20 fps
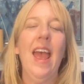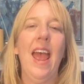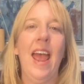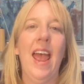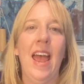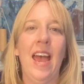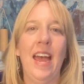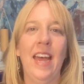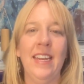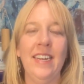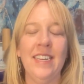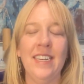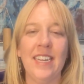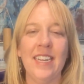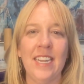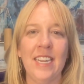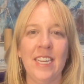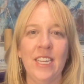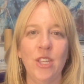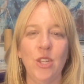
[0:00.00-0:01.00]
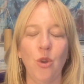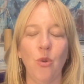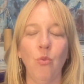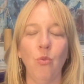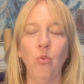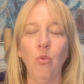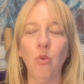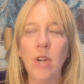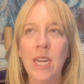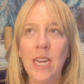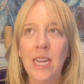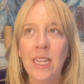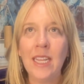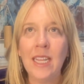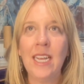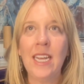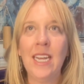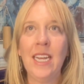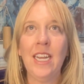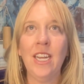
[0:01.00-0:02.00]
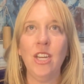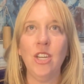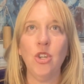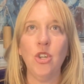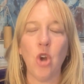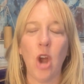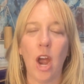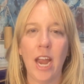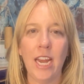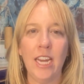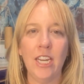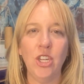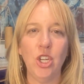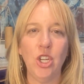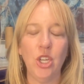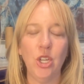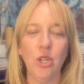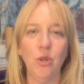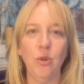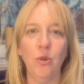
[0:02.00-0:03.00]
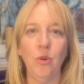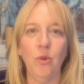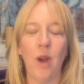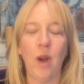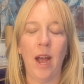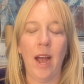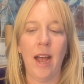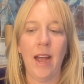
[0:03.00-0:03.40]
and is really trying to